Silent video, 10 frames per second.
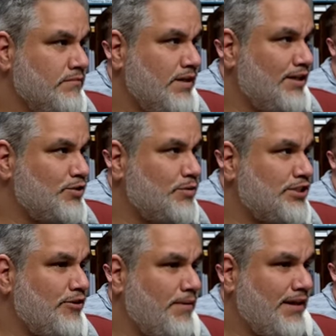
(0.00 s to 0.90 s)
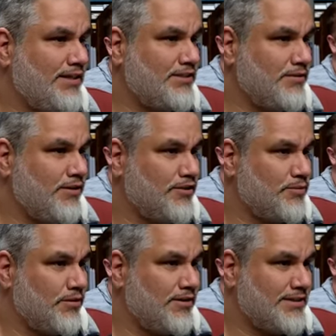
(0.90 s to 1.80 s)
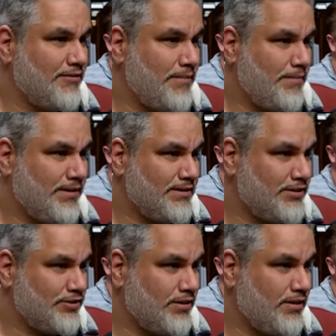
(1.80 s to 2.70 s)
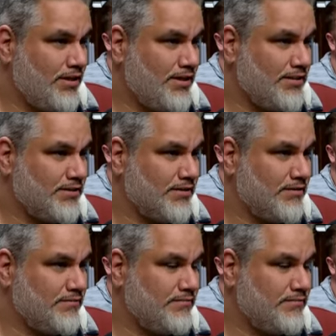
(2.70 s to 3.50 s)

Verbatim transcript: I just wish I knew what my last two cards were because that would make my decision a lot easier.